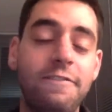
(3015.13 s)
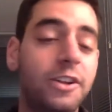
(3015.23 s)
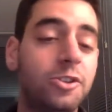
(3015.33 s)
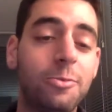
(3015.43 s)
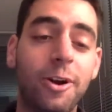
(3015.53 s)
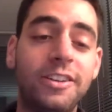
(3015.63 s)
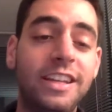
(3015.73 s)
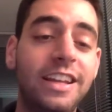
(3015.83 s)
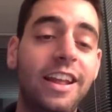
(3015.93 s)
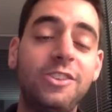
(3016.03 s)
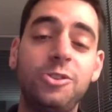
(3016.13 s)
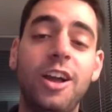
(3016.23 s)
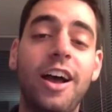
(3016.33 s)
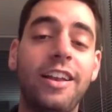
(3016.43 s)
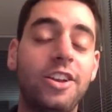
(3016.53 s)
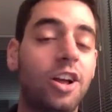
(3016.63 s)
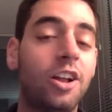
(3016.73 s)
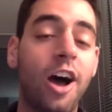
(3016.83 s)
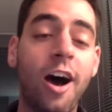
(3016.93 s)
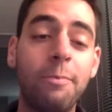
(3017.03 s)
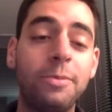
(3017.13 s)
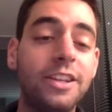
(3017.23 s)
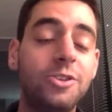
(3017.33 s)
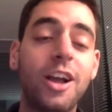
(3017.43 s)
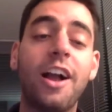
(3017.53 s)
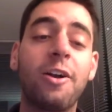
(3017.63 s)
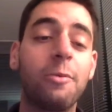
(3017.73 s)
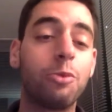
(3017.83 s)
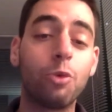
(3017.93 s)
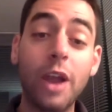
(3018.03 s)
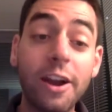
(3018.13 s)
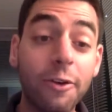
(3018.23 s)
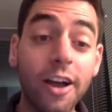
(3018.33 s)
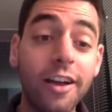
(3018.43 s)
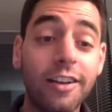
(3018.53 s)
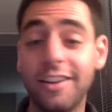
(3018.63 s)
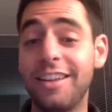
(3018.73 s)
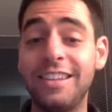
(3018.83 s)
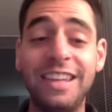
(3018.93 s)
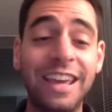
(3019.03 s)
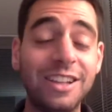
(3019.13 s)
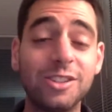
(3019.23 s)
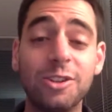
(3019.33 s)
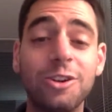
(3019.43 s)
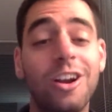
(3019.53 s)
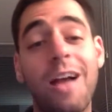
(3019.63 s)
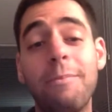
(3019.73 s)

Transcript: Victor Martinez, you got Upton, you got Cabrera, Kinsler.